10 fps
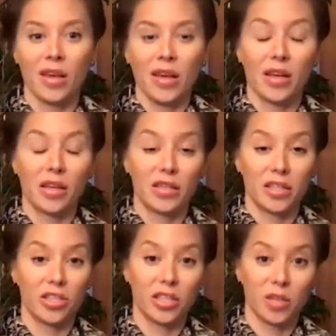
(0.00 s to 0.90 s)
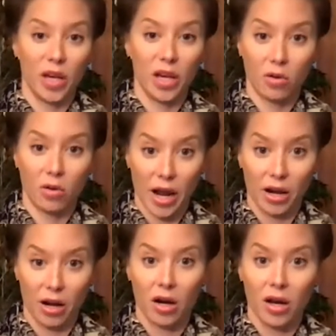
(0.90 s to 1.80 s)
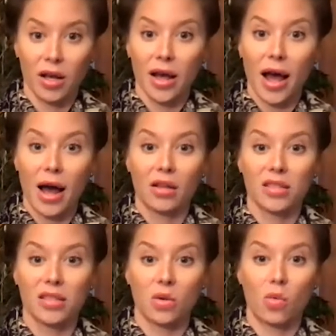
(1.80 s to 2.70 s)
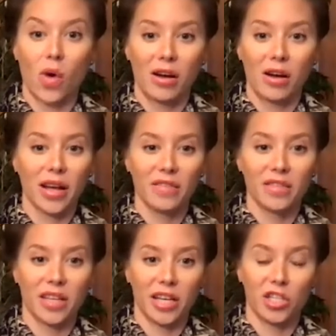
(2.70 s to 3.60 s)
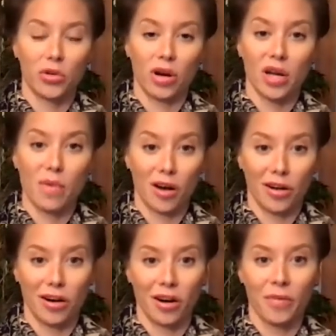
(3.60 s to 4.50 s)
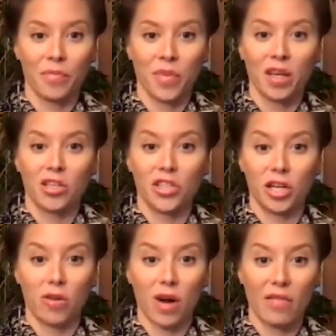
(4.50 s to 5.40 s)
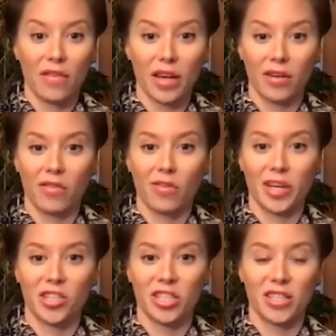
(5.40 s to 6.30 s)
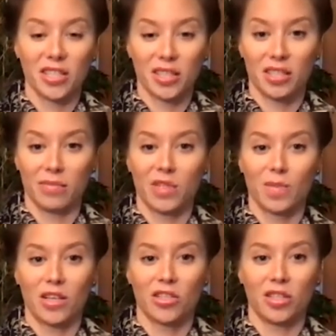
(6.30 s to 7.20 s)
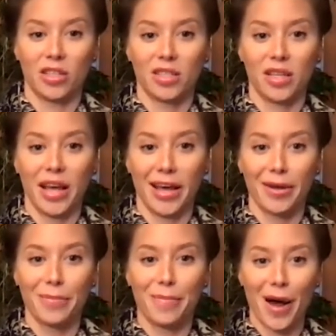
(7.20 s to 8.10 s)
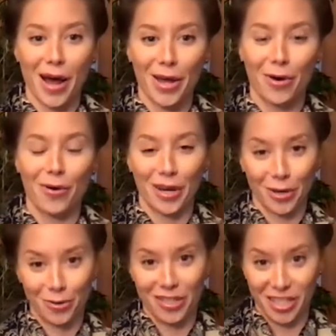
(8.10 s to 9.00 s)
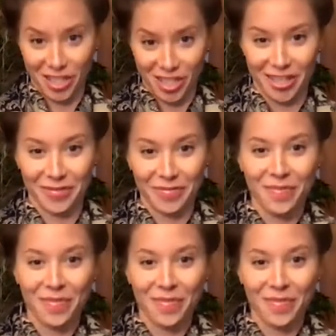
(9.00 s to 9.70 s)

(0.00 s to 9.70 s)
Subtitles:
In addition to being a writer, Alice is a wildlife sanctuary monitor, geographic information systems specialist, and bioacoustician.